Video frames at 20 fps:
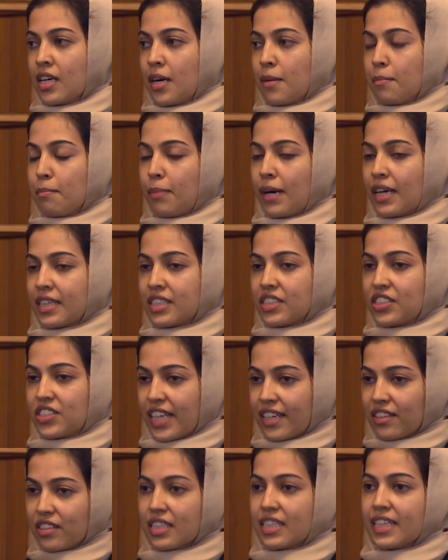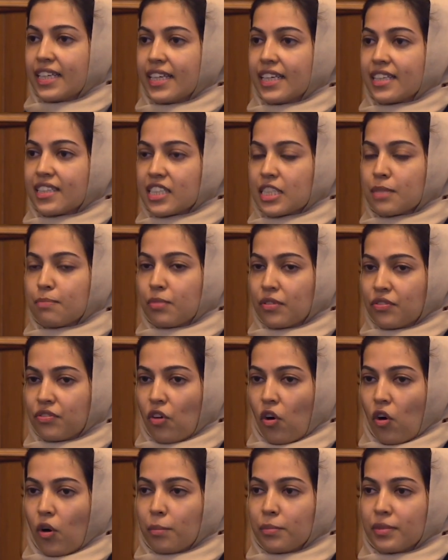but generally it is
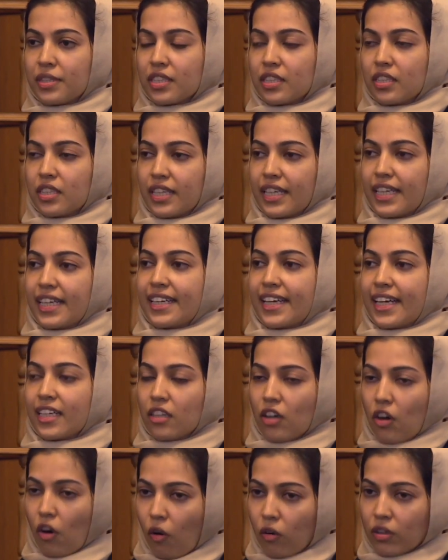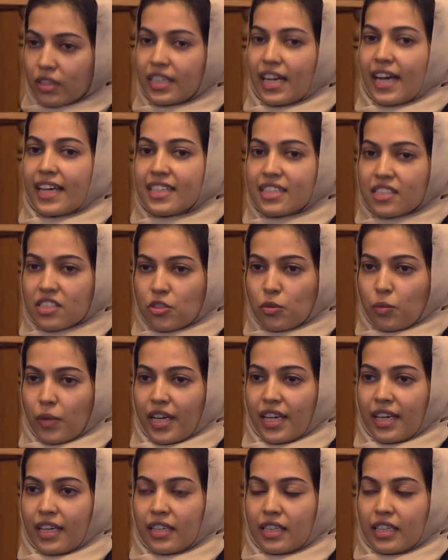performed in an organized
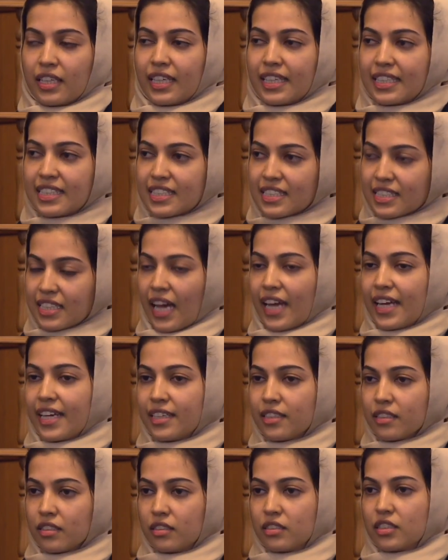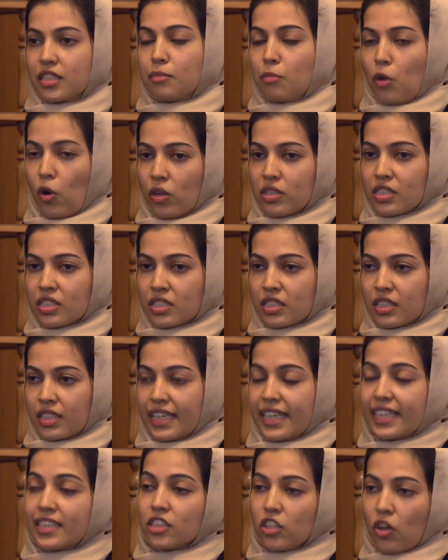way inside the mosque
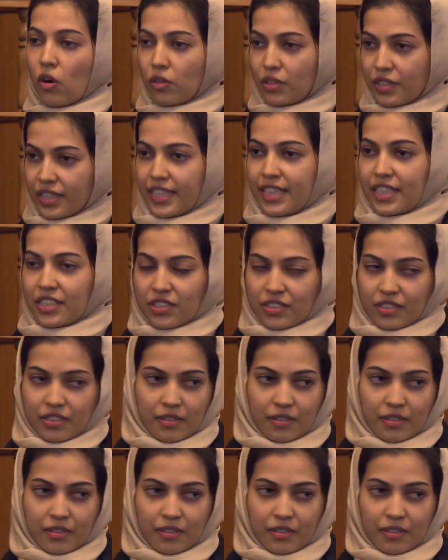in congregation.